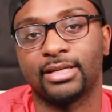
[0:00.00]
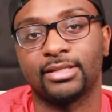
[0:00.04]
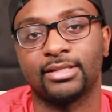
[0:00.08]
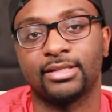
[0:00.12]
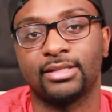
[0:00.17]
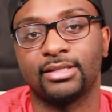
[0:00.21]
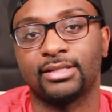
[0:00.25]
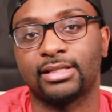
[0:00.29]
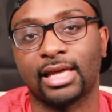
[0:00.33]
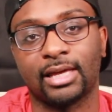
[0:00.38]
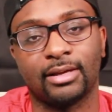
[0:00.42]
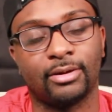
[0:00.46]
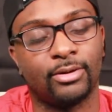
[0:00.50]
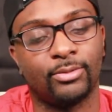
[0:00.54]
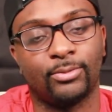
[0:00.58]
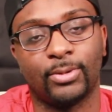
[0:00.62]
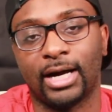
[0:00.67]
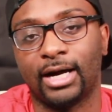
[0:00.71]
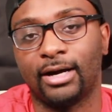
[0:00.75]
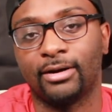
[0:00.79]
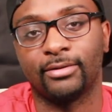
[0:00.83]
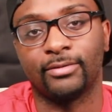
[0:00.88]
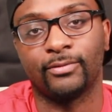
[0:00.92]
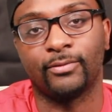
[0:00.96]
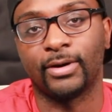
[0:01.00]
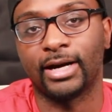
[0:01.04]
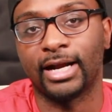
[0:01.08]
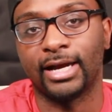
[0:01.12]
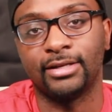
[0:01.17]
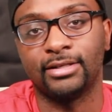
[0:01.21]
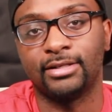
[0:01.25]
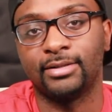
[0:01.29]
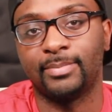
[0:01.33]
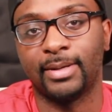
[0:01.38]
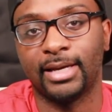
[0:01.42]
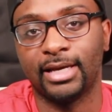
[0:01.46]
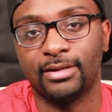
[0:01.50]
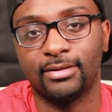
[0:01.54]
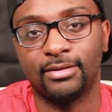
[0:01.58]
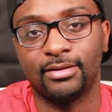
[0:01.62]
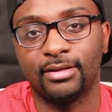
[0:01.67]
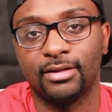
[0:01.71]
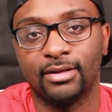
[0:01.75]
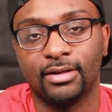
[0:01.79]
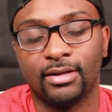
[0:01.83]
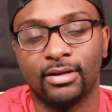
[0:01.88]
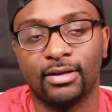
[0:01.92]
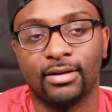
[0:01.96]
because he's like, oh wow, when I debate,
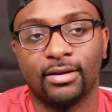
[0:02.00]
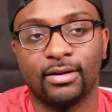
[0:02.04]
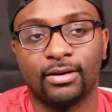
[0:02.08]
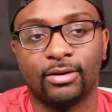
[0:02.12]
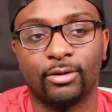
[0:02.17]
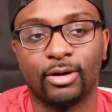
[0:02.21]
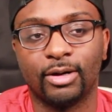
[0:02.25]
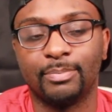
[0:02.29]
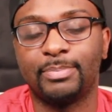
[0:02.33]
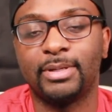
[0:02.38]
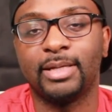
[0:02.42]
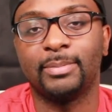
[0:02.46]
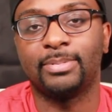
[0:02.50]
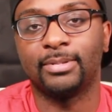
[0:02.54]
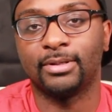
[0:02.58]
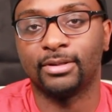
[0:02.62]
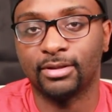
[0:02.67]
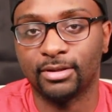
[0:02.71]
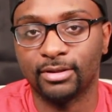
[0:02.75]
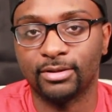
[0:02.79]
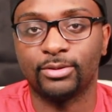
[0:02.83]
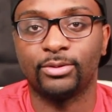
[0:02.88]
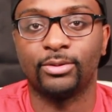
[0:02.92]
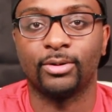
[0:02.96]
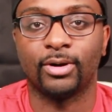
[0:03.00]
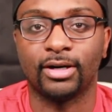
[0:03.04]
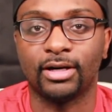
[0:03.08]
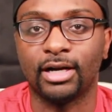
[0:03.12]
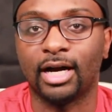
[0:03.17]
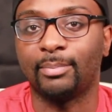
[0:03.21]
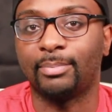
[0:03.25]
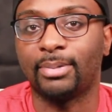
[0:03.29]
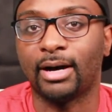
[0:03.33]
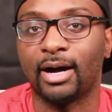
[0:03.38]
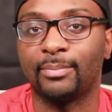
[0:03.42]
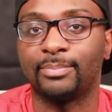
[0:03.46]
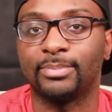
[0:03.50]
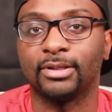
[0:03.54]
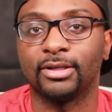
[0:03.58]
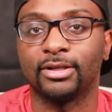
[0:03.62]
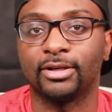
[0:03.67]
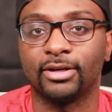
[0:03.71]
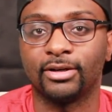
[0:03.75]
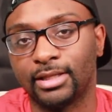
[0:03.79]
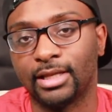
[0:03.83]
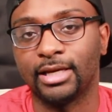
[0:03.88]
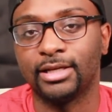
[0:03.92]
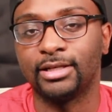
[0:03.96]
or when people who are not
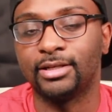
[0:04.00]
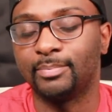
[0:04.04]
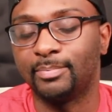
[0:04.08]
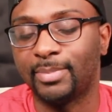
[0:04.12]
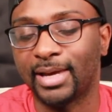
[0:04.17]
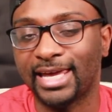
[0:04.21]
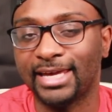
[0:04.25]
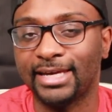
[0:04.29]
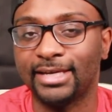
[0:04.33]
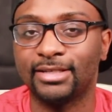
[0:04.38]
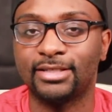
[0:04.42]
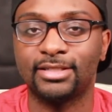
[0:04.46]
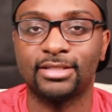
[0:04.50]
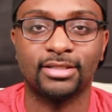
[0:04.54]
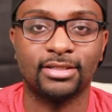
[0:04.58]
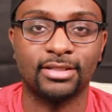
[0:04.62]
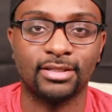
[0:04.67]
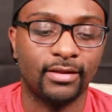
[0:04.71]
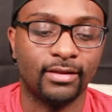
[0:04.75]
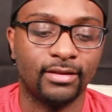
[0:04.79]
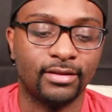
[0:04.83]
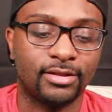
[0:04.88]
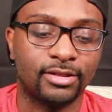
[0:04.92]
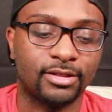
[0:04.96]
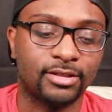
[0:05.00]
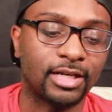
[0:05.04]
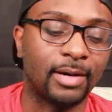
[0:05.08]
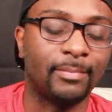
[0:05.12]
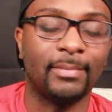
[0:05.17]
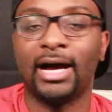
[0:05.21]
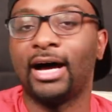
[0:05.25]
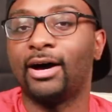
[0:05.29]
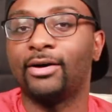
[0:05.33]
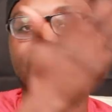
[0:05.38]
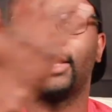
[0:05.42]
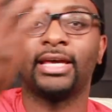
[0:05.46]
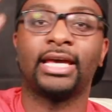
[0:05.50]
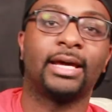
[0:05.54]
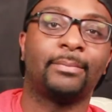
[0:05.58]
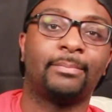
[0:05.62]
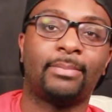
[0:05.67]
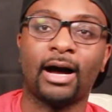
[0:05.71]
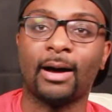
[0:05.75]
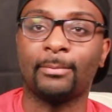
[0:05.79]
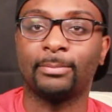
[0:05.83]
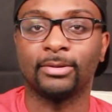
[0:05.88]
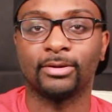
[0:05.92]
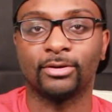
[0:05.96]
popular, they debate, somehow they get
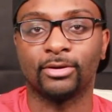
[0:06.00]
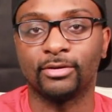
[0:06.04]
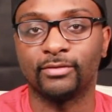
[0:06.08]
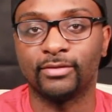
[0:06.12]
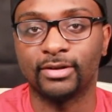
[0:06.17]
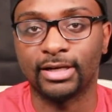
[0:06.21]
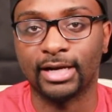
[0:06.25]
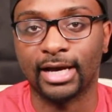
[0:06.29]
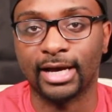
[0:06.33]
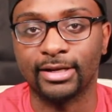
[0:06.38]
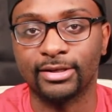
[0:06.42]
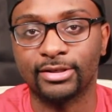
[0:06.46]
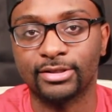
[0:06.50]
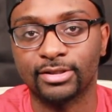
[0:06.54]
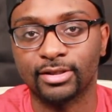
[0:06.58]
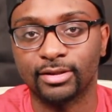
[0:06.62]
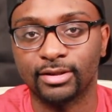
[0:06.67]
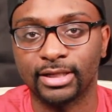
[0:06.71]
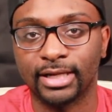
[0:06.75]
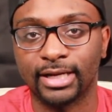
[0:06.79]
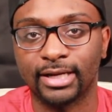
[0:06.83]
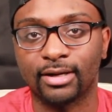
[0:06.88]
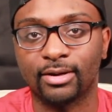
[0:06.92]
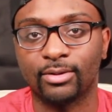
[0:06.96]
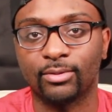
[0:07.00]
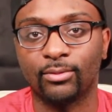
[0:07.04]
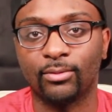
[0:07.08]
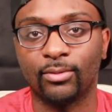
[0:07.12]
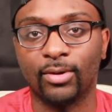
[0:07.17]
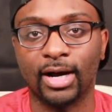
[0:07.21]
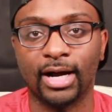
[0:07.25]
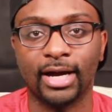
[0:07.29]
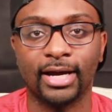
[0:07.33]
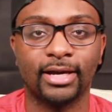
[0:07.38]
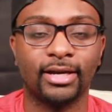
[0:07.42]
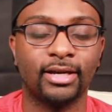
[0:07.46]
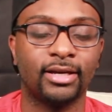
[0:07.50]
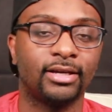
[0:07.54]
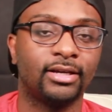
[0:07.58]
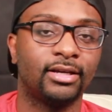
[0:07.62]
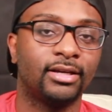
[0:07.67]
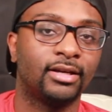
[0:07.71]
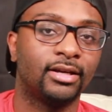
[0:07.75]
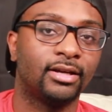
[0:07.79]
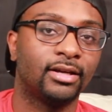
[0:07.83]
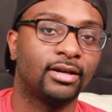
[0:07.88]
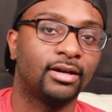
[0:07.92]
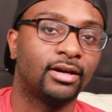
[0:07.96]
popular overnight. So like,
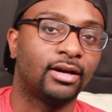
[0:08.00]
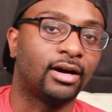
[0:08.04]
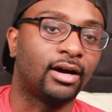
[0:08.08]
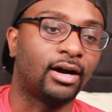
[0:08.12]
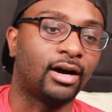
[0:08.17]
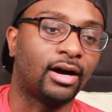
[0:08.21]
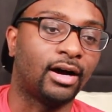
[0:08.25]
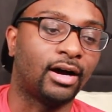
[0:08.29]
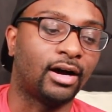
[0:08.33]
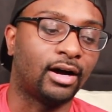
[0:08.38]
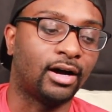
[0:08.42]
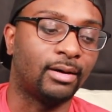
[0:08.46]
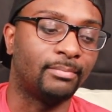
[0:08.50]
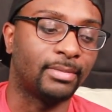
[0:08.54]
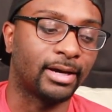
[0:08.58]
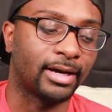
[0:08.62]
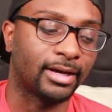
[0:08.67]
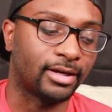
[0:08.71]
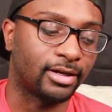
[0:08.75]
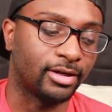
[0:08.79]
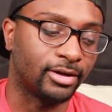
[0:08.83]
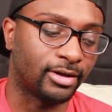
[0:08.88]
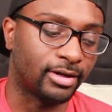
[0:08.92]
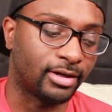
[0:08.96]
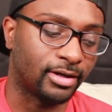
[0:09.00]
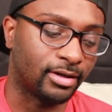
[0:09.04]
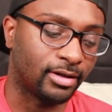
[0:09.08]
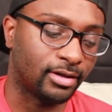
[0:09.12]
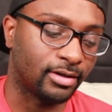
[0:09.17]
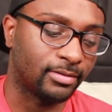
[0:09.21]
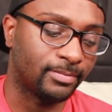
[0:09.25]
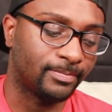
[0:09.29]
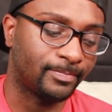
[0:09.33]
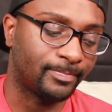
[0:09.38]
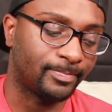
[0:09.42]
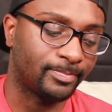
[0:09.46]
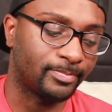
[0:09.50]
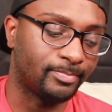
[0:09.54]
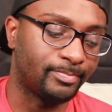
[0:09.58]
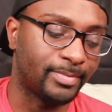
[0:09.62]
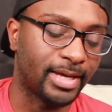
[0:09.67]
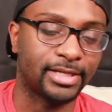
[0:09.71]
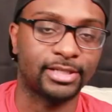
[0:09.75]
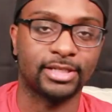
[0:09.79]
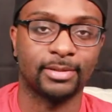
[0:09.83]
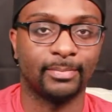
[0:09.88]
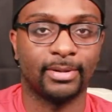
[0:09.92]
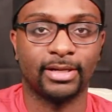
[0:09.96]
why am I gonna
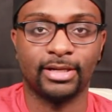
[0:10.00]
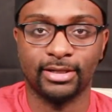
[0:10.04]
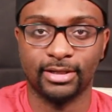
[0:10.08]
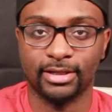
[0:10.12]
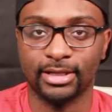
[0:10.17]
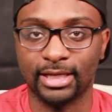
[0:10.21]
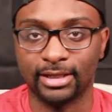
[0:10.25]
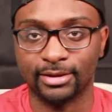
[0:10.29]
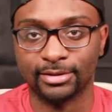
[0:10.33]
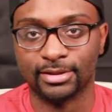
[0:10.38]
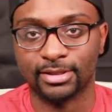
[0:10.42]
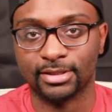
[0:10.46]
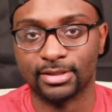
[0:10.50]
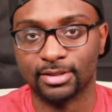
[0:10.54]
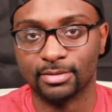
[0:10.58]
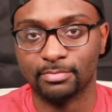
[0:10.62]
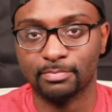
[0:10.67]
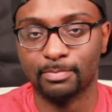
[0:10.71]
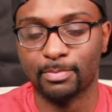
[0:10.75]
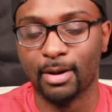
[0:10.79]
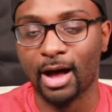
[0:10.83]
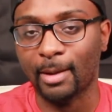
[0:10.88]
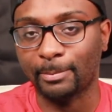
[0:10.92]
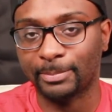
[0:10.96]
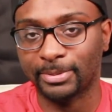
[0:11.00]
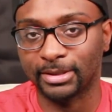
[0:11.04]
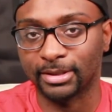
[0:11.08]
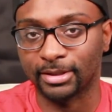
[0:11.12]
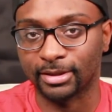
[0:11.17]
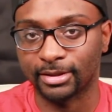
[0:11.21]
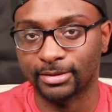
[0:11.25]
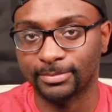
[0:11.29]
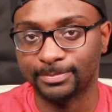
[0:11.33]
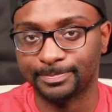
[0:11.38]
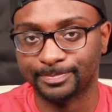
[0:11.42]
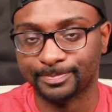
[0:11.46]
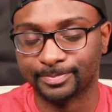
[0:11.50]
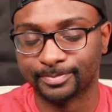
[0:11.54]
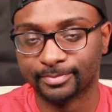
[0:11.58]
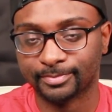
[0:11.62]
make somebody else popular?